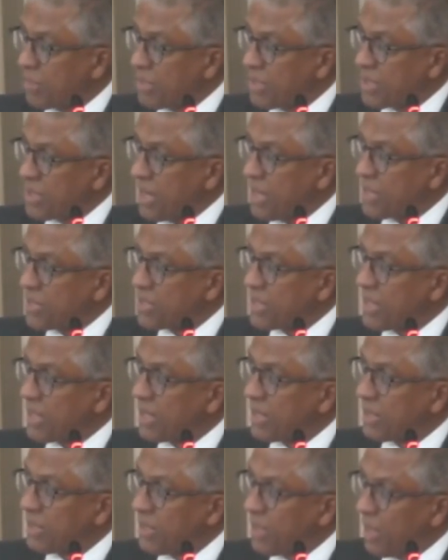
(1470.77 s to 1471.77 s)
as I said
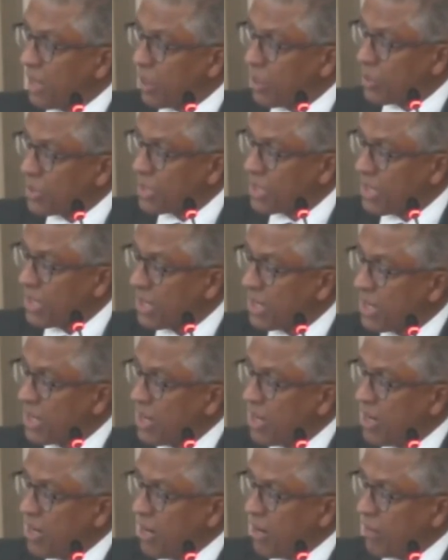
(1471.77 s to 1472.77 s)
at the outset,
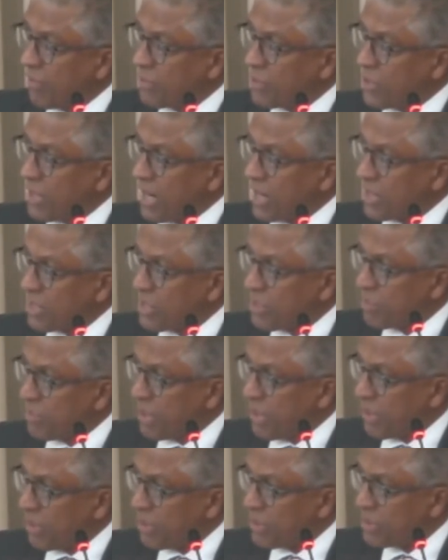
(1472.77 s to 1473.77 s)
of
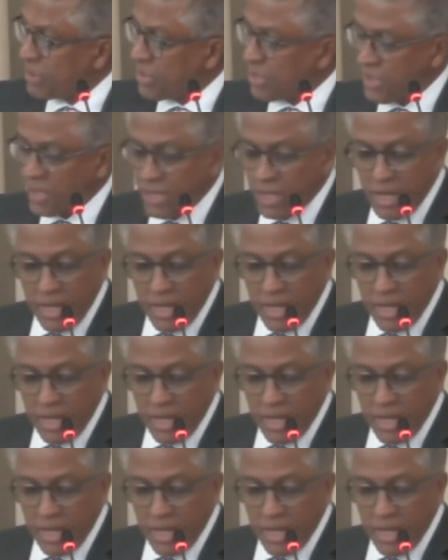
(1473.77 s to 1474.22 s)
transparency,